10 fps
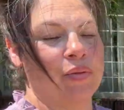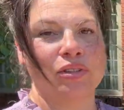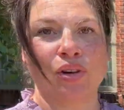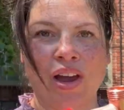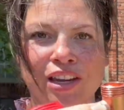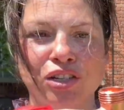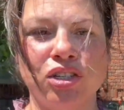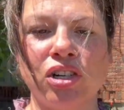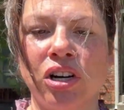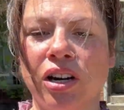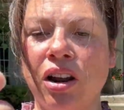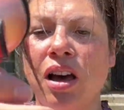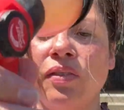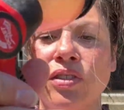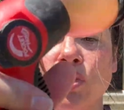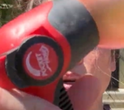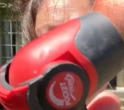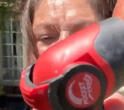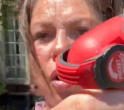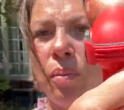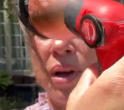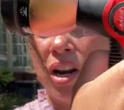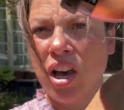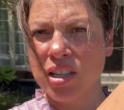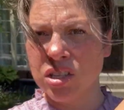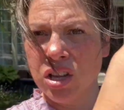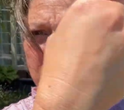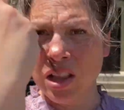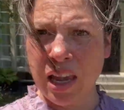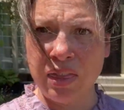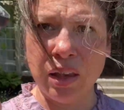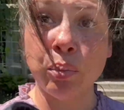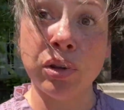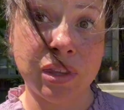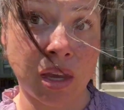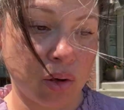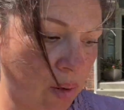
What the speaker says: So I can just turn it off, switch out my nozzle, and then put the other